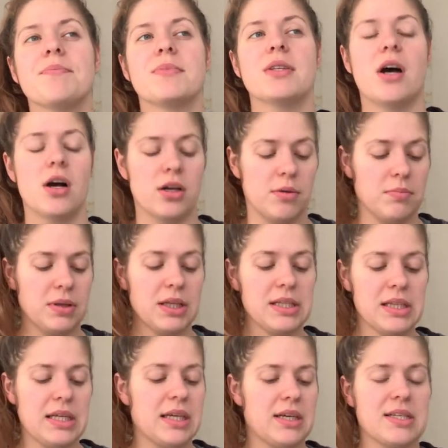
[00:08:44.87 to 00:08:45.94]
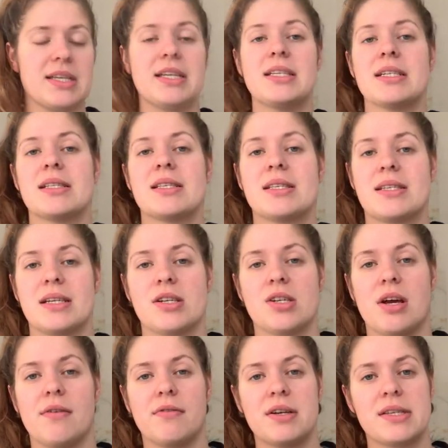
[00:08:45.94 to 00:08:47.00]
not completely, because I did stitch
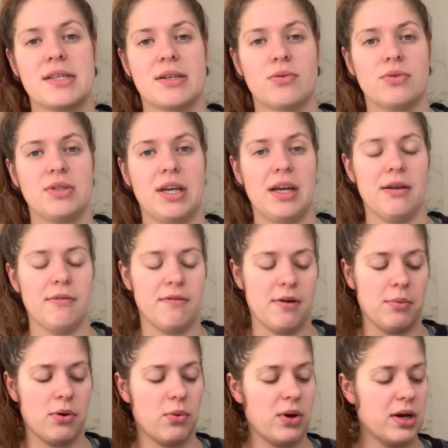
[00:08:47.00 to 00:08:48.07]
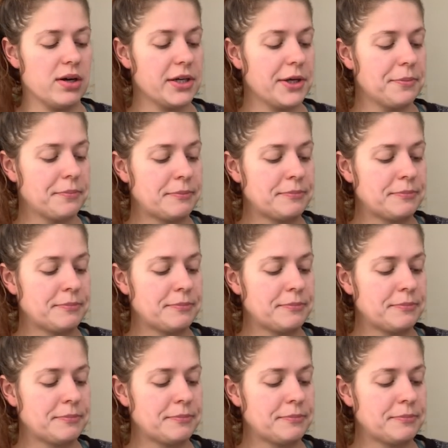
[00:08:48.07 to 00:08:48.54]
every single day in February.